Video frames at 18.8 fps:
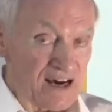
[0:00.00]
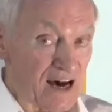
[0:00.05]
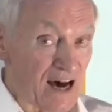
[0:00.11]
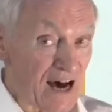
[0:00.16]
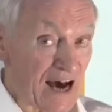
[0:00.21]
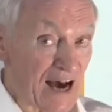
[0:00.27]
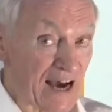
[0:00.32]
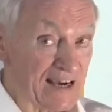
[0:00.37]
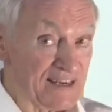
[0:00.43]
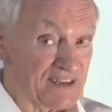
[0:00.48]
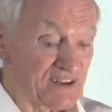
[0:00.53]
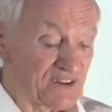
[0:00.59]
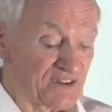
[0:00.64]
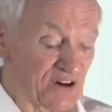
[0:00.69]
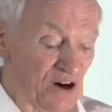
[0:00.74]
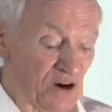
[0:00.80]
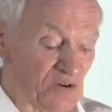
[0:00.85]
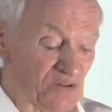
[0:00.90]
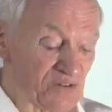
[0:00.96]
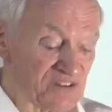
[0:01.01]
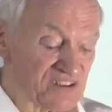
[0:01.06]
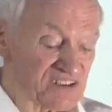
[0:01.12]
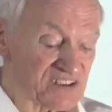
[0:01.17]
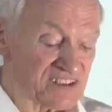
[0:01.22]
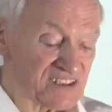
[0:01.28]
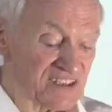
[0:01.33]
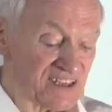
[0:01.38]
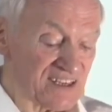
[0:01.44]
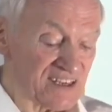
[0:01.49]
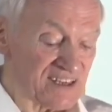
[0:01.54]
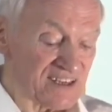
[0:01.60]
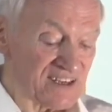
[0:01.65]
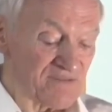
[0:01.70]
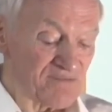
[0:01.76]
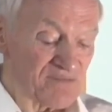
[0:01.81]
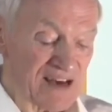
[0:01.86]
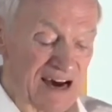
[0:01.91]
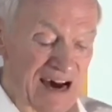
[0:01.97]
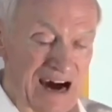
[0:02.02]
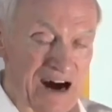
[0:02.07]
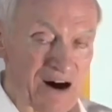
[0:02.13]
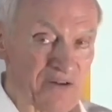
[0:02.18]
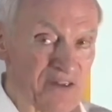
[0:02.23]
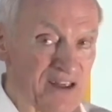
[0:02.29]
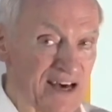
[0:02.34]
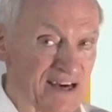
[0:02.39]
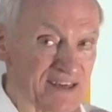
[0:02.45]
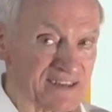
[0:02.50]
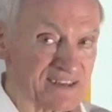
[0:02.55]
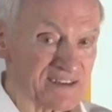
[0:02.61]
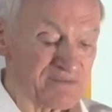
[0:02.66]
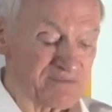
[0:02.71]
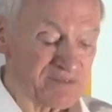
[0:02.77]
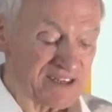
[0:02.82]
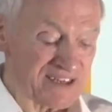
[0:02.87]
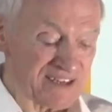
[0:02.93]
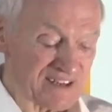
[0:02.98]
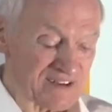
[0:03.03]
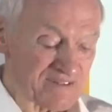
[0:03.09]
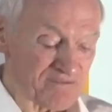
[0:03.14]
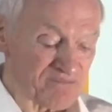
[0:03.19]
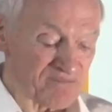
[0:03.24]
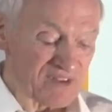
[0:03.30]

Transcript: I don't see how that can be.